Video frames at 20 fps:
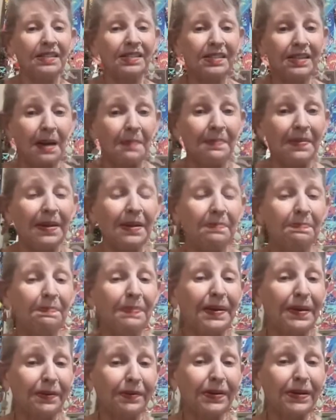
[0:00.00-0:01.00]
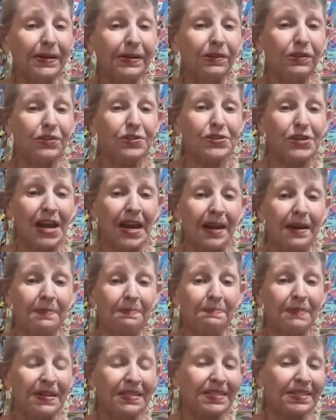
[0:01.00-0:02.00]
some imperial jade,
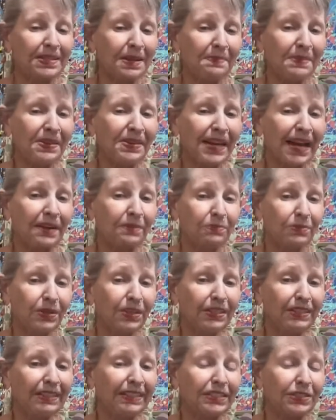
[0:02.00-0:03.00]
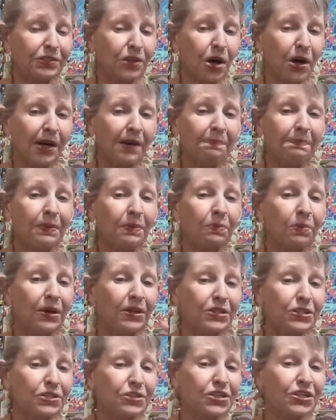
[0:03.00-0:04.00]
but some of that really dark, but
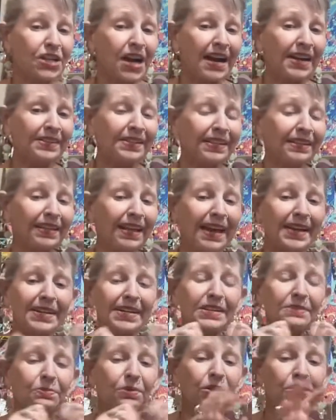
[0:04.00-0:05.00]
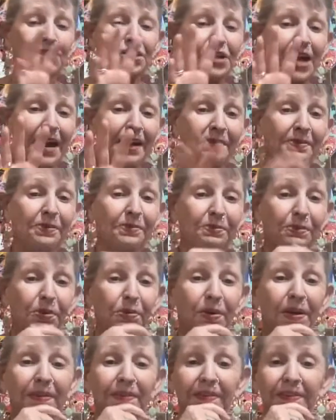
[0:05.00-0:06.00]
when you shine the light, it would shine
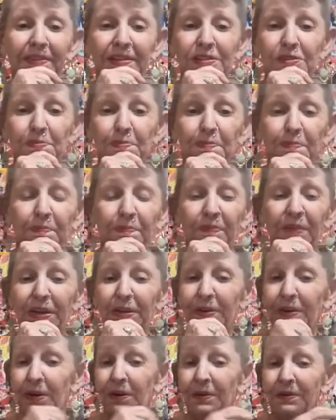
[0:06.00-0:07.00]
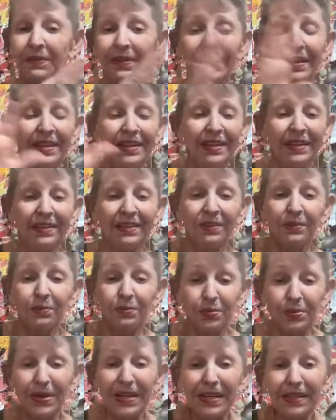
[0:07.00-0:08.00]
through it, this, you know,
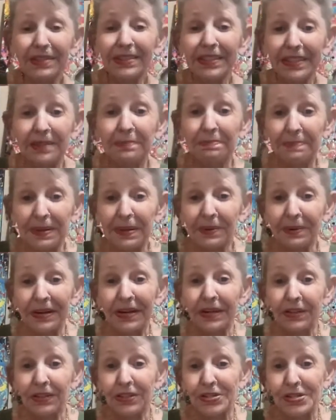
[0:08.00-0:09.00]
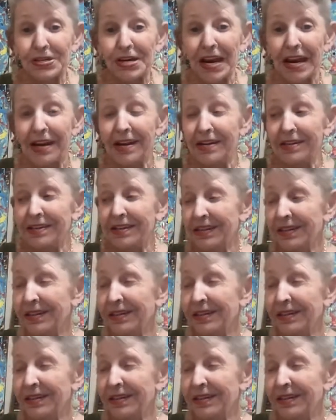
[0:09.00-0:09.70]
real imperial jade.